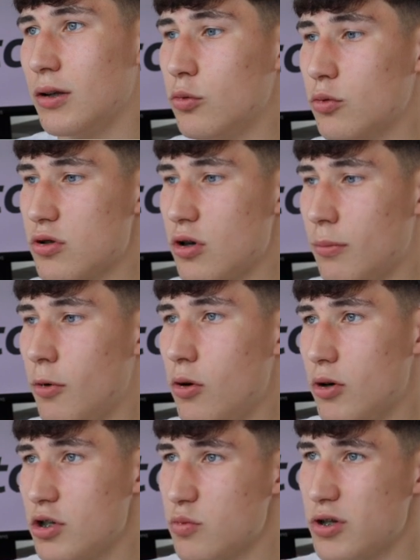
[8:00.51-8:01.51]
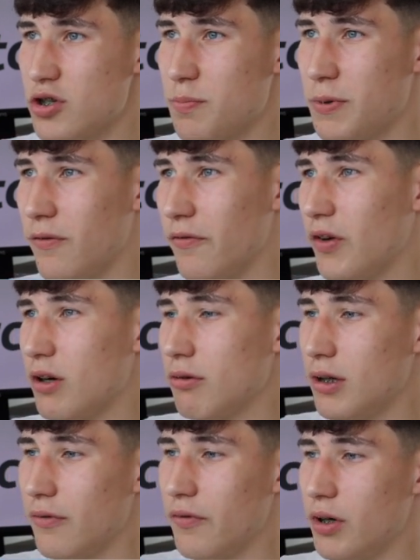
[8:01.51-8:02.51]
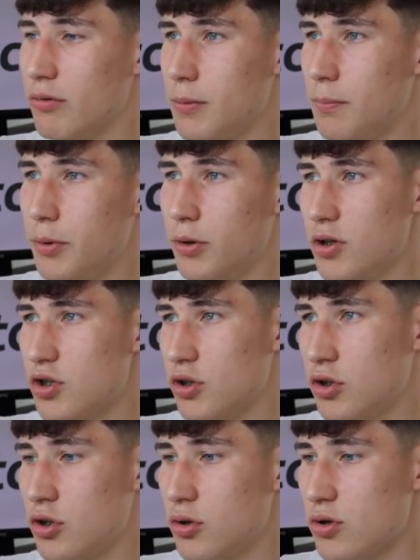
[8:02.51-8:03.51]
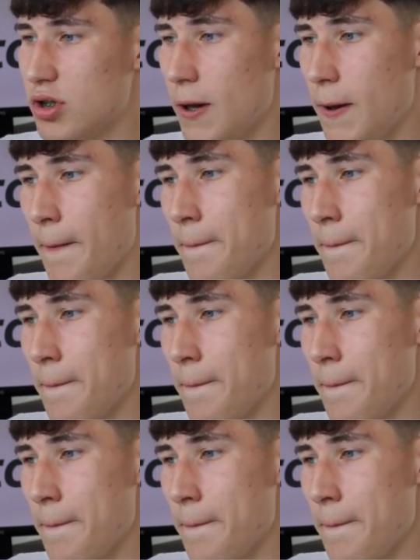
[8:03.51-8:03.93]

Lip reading: all-time highs, which has been very, very bullish news.